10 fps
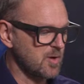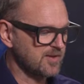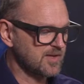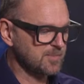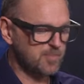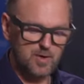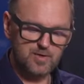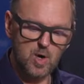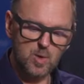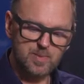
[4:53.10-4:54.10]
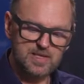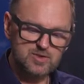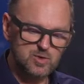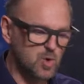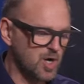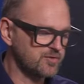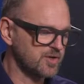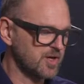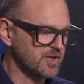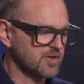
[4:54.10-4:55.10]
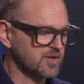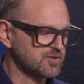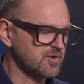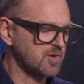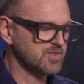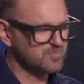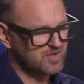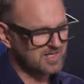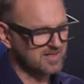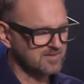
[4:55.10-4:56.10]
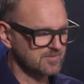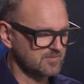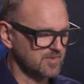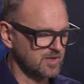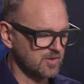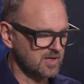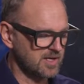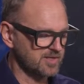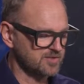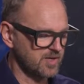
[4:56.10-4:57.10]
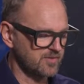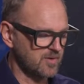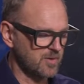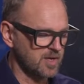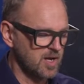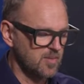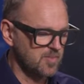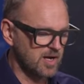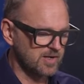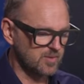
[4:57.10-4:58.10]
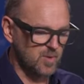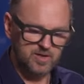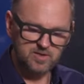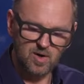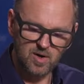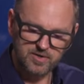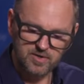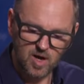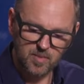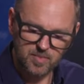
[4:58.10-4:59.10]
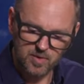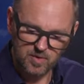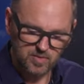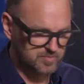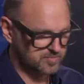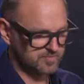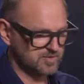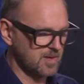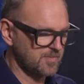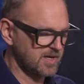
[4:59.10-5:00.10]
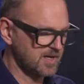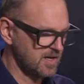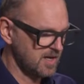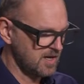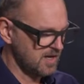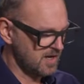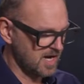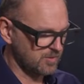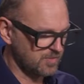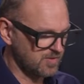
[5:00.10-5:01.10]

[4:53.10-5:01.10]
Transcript: I think Bird Dog P200 on the controller is pretty, you know, clear and straightforward. But the one called Combo something, I would